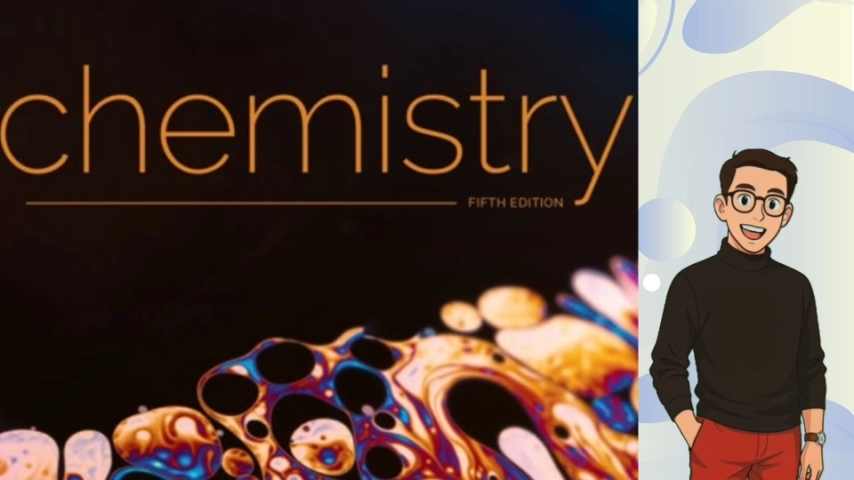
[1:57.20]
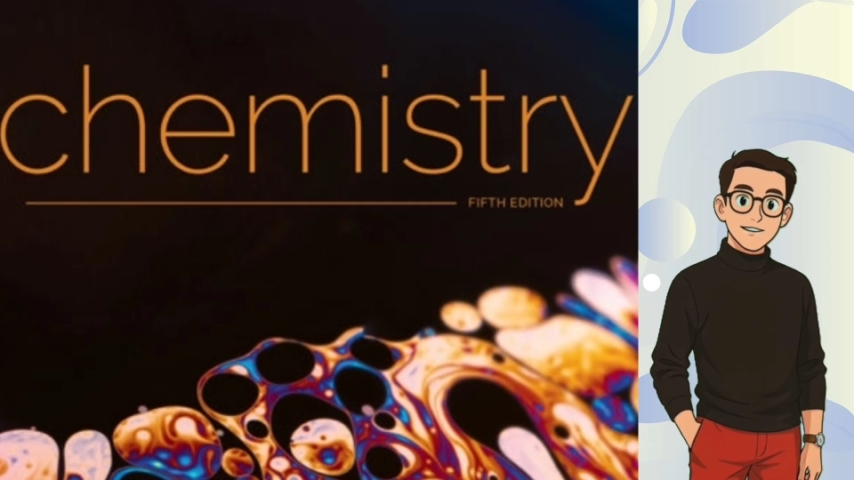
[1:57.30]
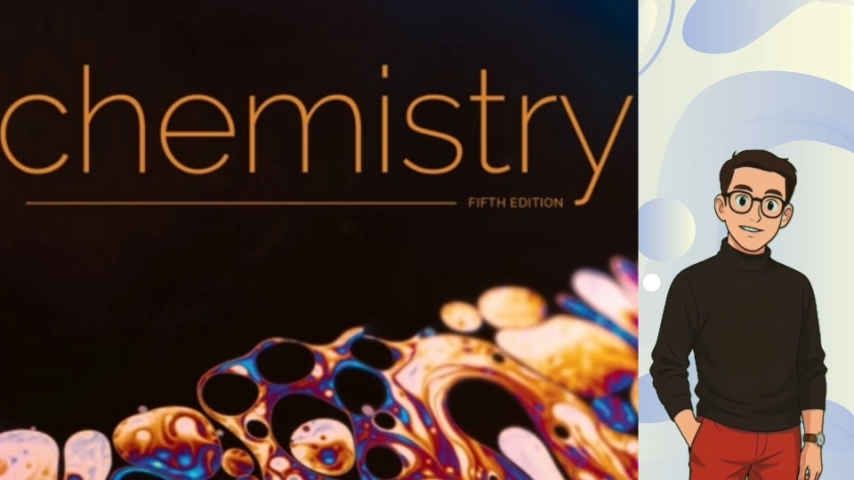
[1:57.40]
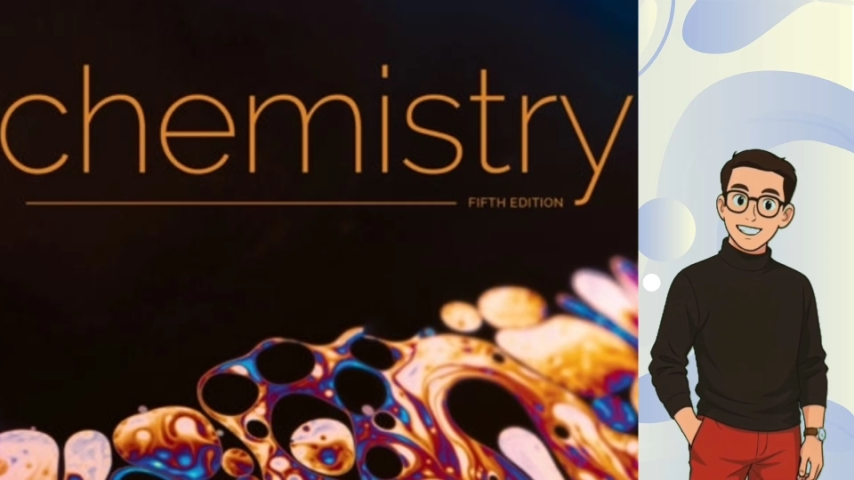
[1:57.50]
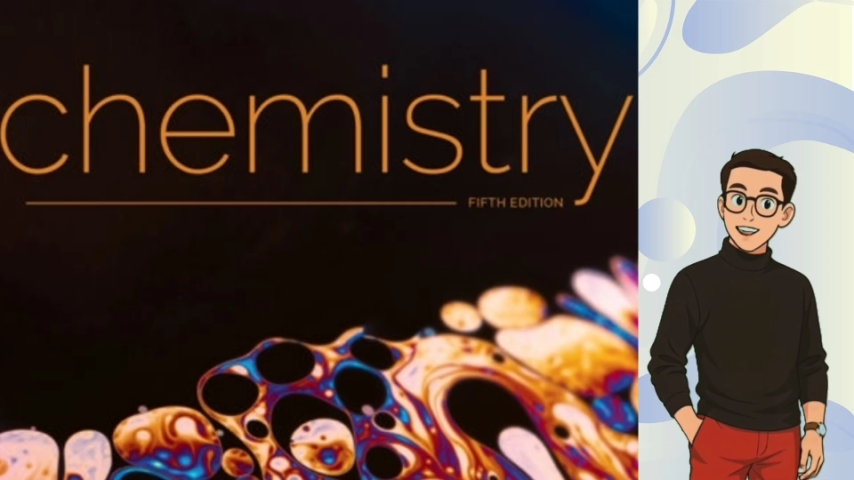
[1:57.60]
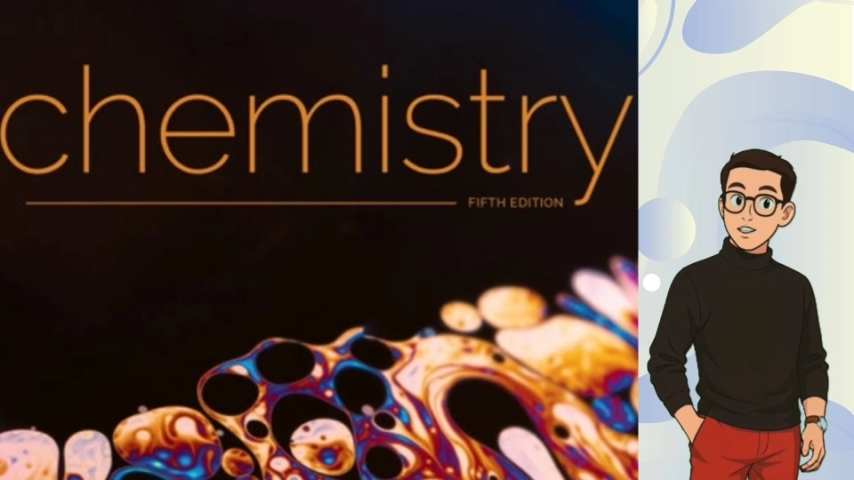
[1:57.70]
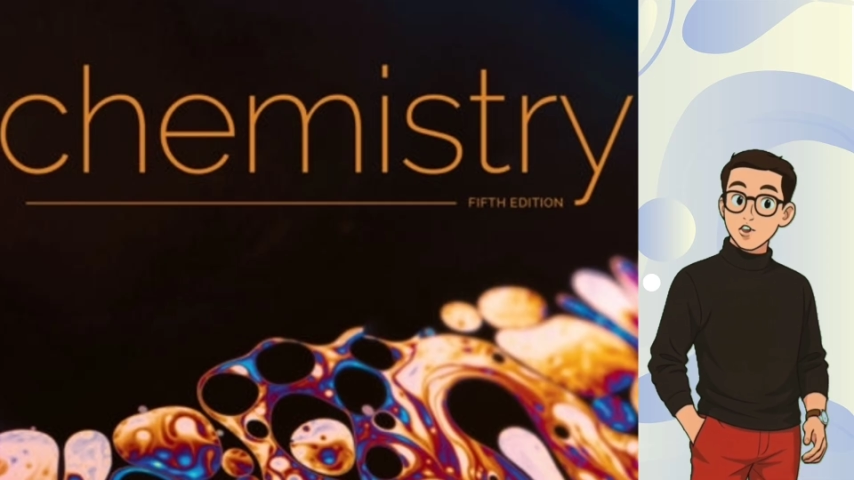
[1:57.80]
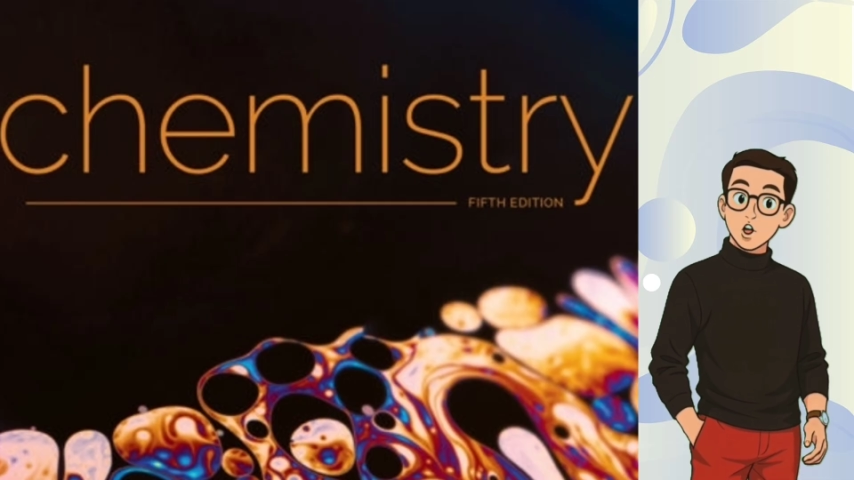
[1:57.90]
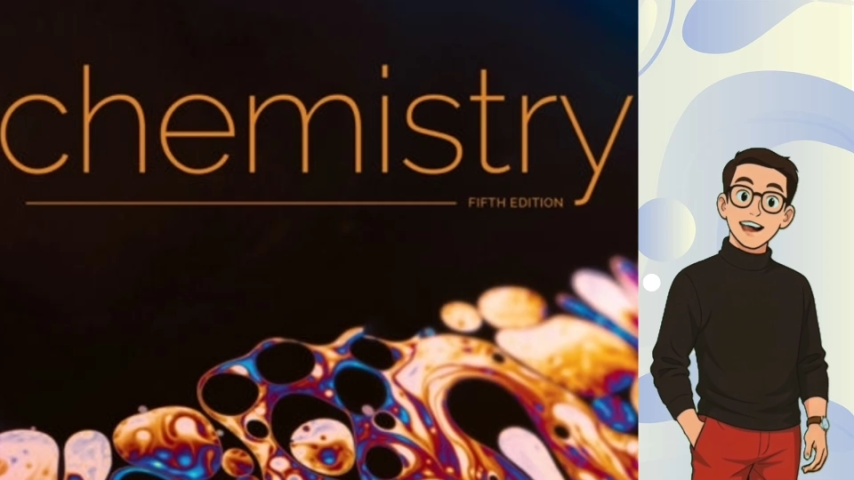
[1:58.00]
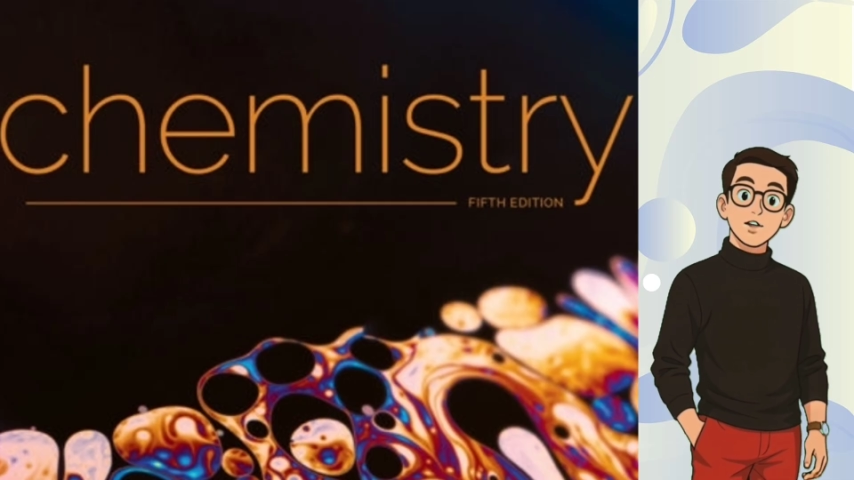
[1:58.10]
This
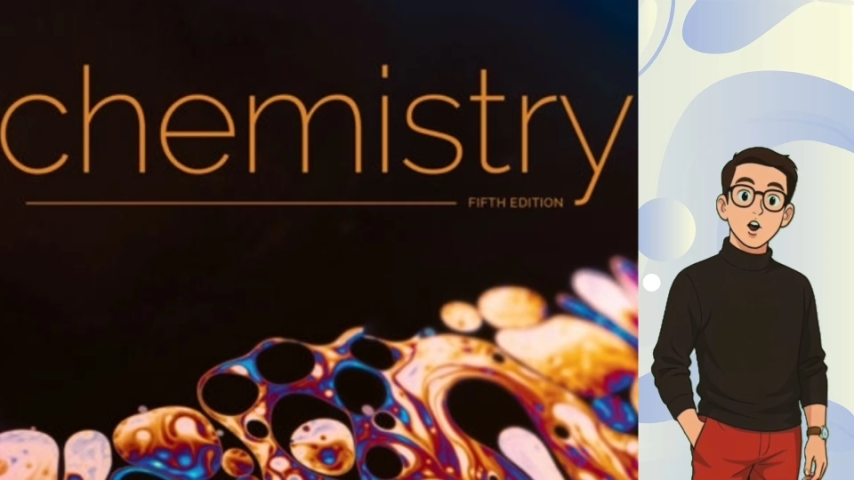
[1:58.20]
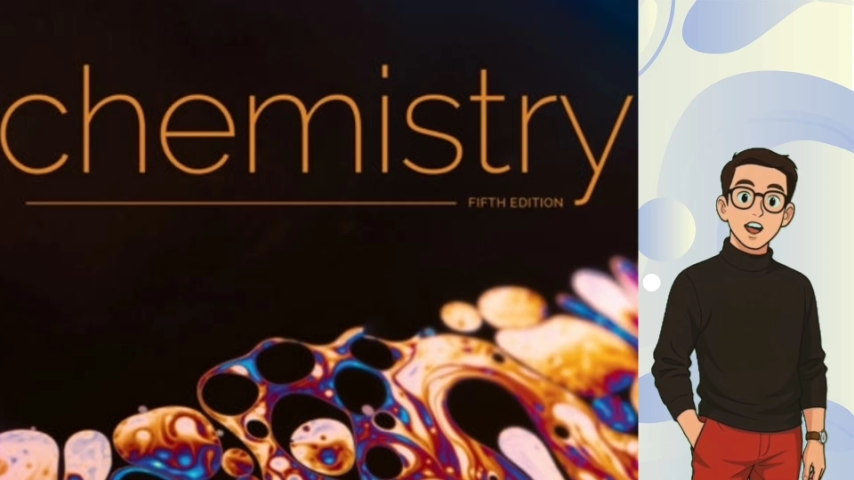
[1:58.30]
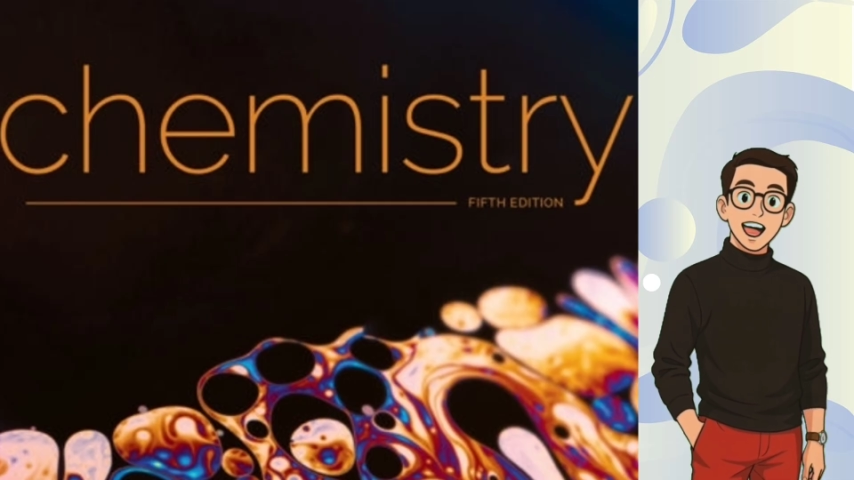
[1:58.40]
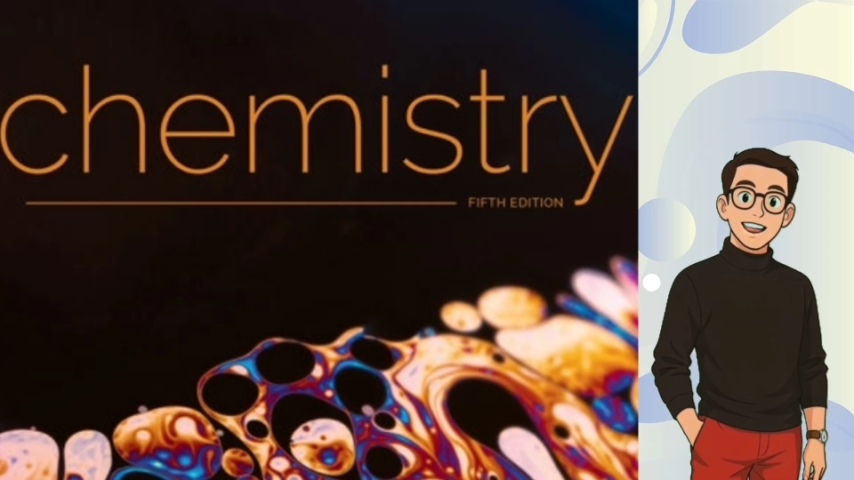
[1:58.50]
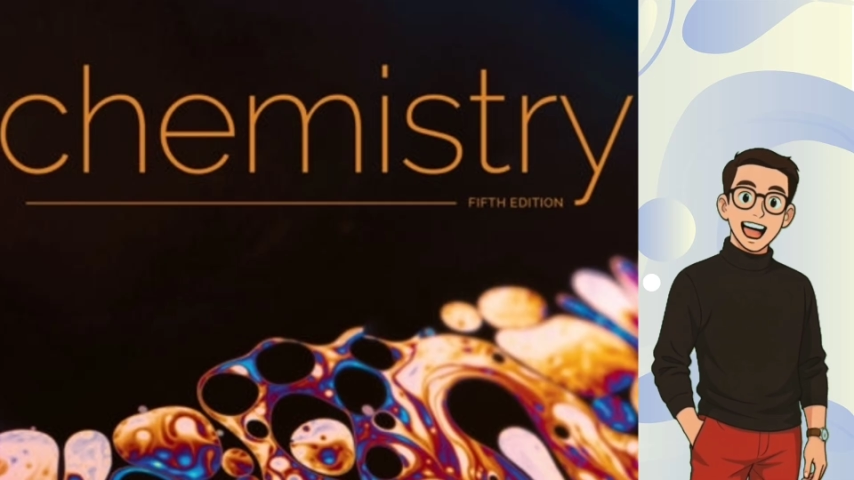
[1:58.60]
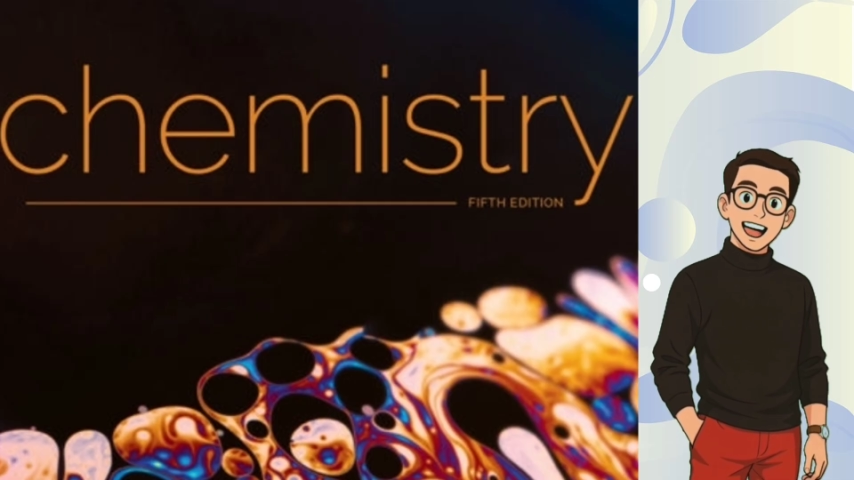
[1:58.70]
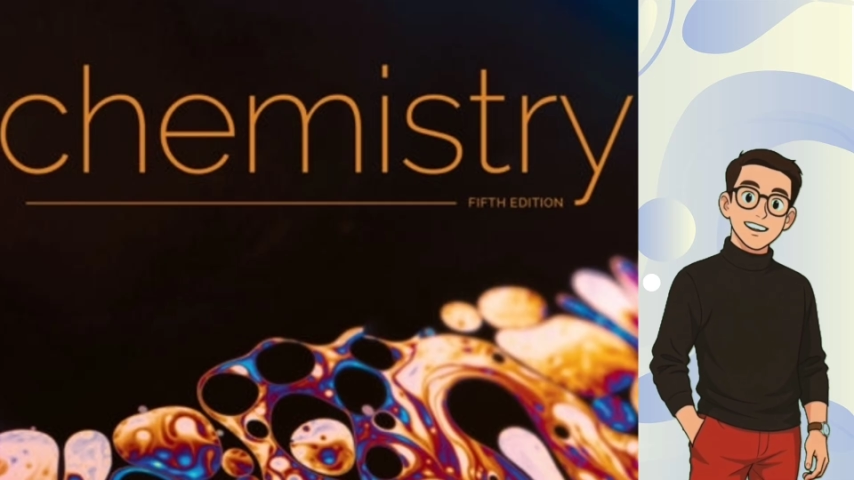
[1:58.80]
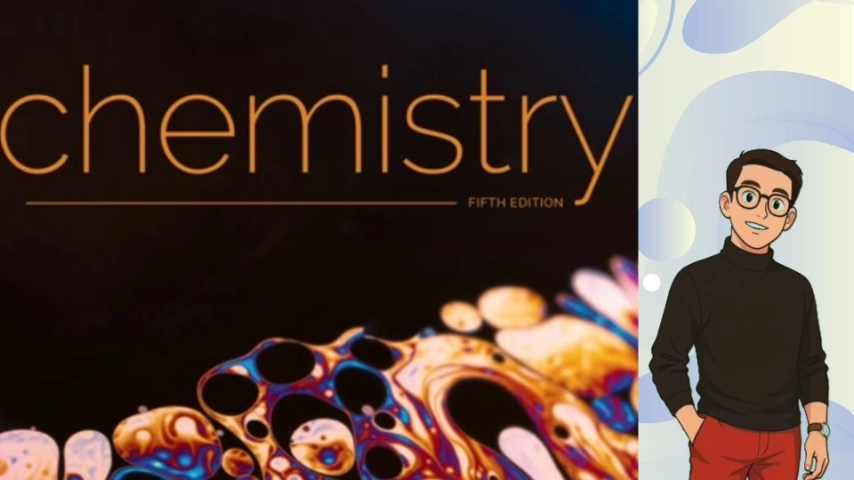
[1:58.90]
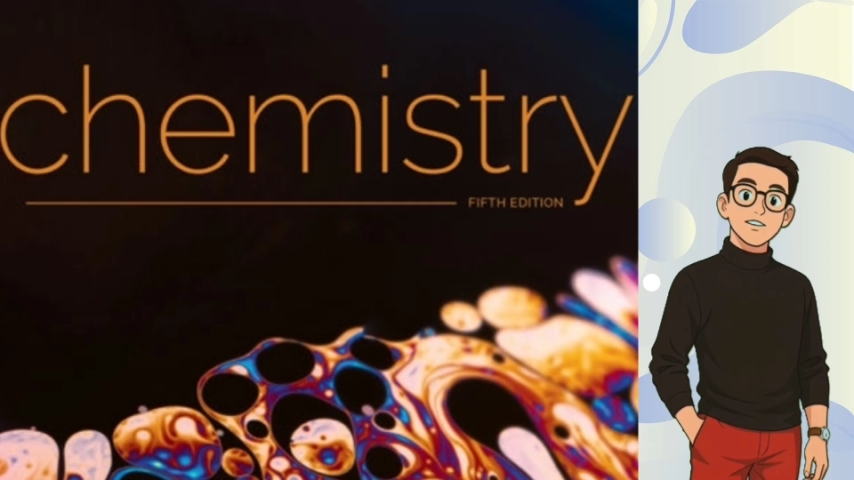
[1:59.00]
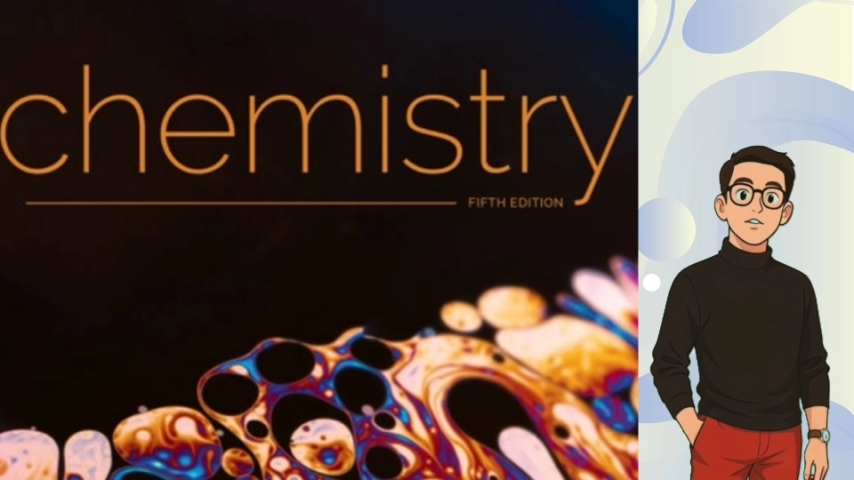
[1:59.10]
concept is known as de
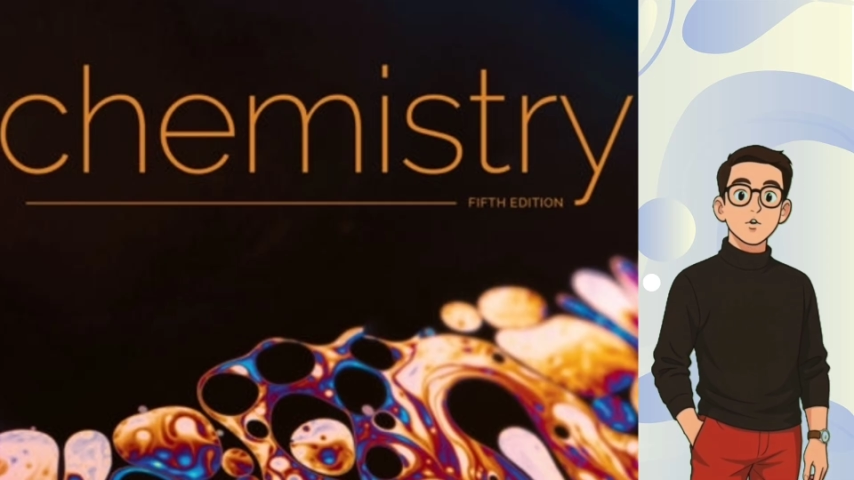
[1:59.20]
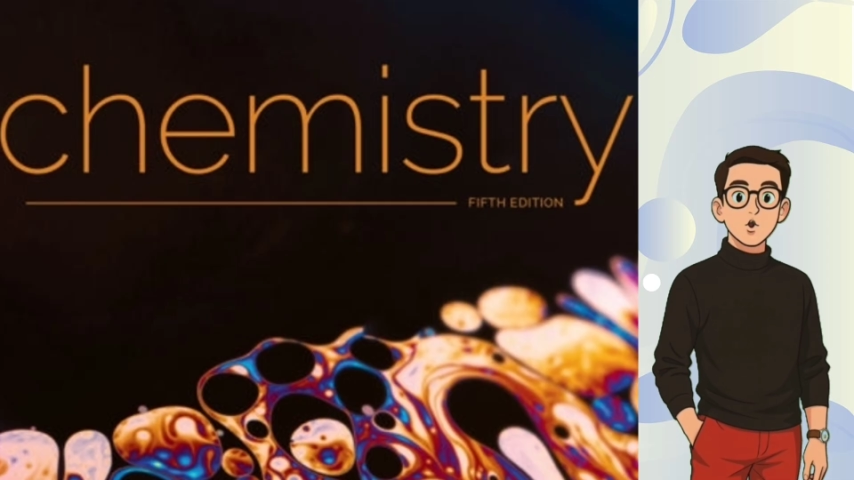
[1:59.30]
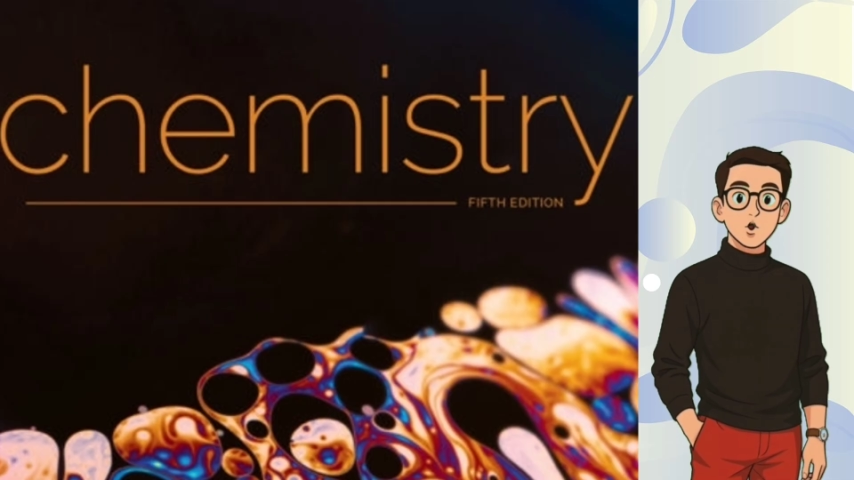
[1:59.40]
Broglie's